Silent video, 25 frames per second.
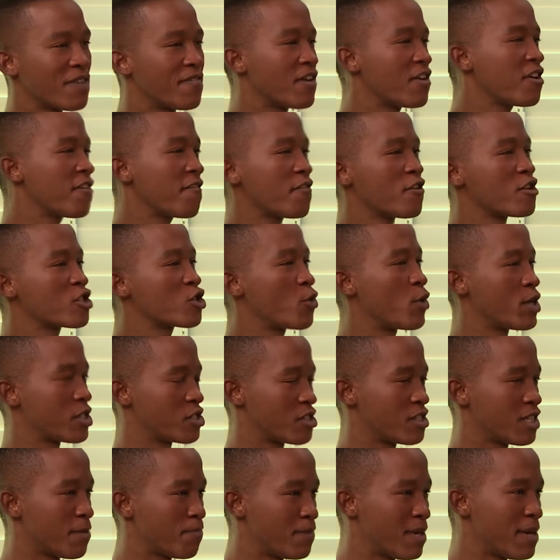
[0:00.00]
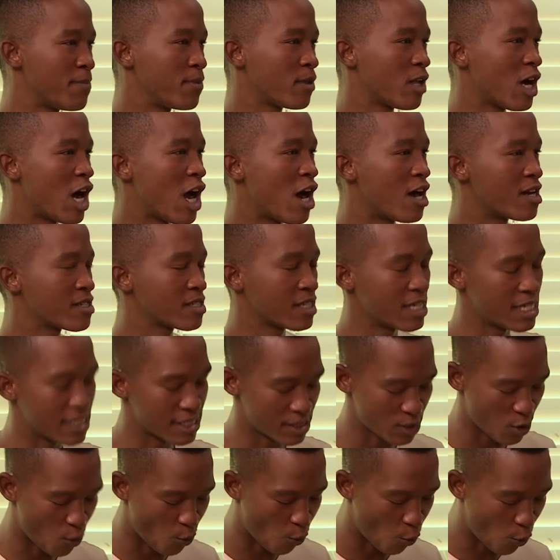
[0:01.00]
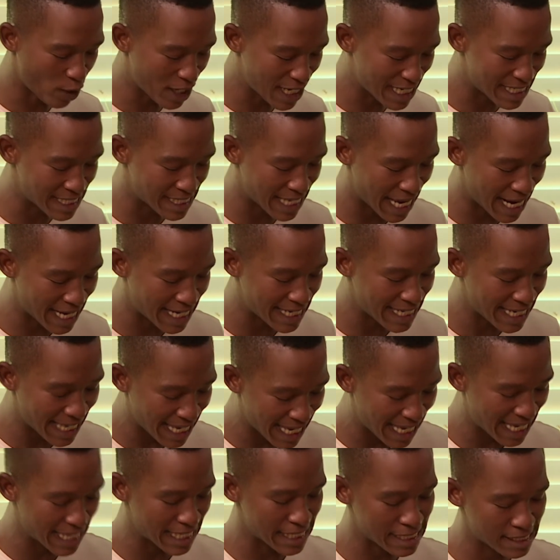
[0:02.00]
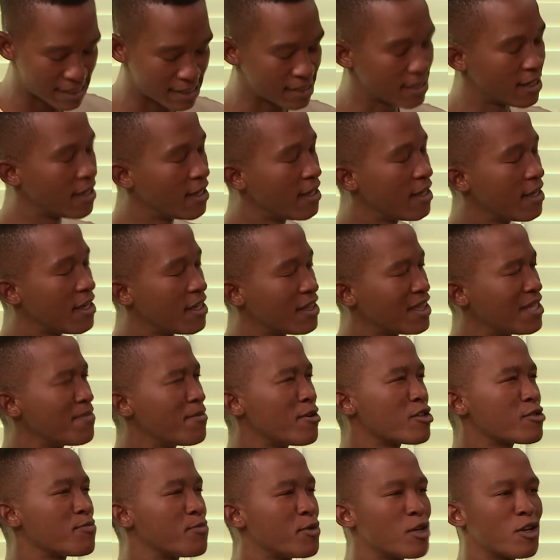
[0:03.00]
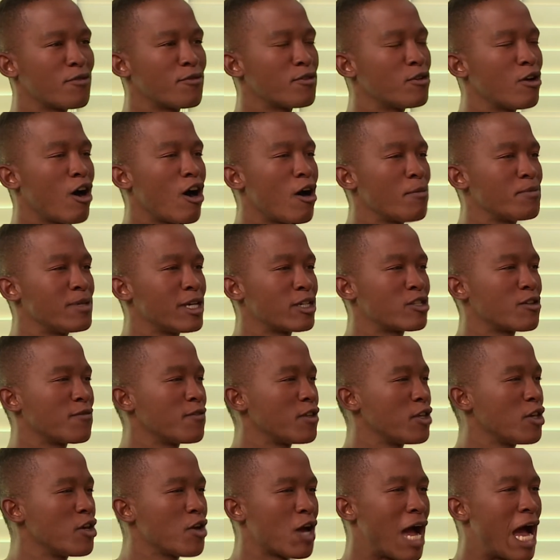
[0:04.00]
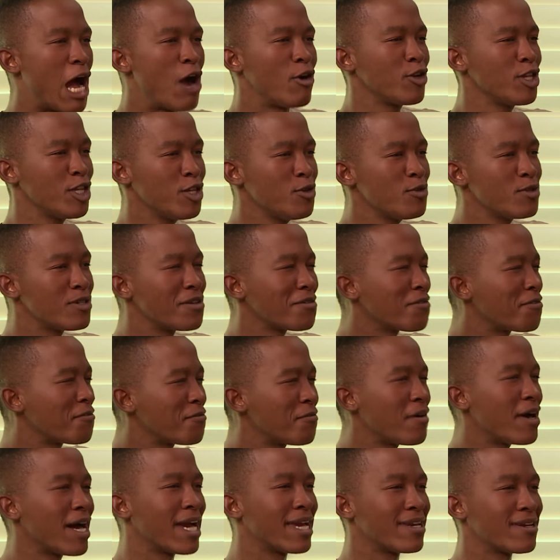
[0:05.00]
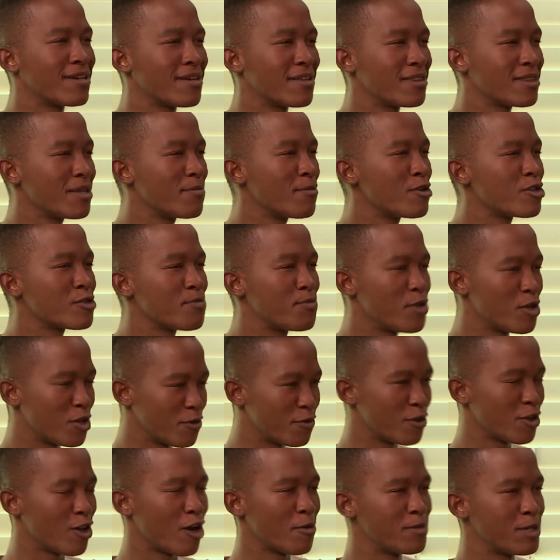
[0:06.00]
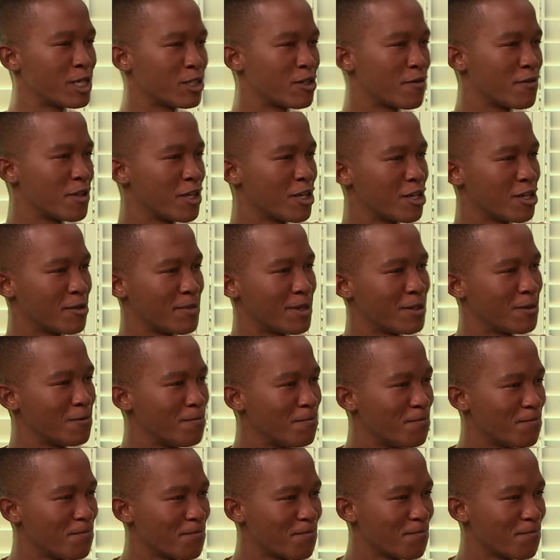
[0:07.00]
the very first question that people ask is, what exactly is the most beautiful object of the year? How do you define the most beautiful object of the year, Beale?